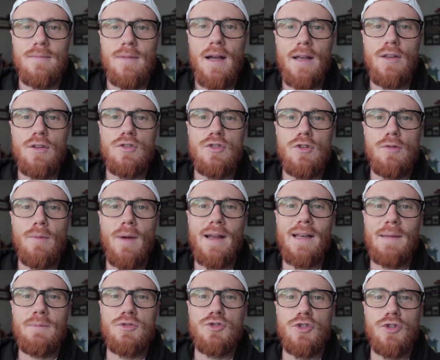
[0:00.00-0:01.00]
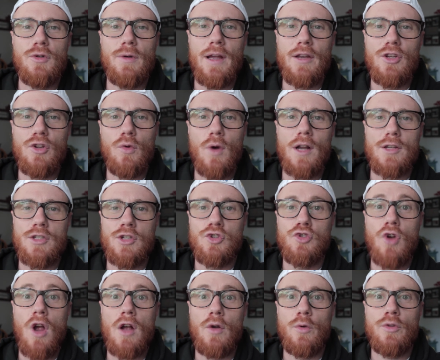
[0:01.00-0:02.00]
Hi YouTube, my name's Drew and you're watching
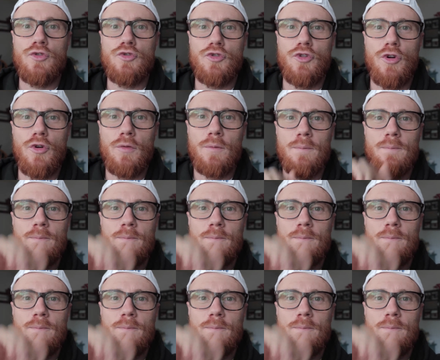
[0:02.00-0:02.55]
Drawing with Drew.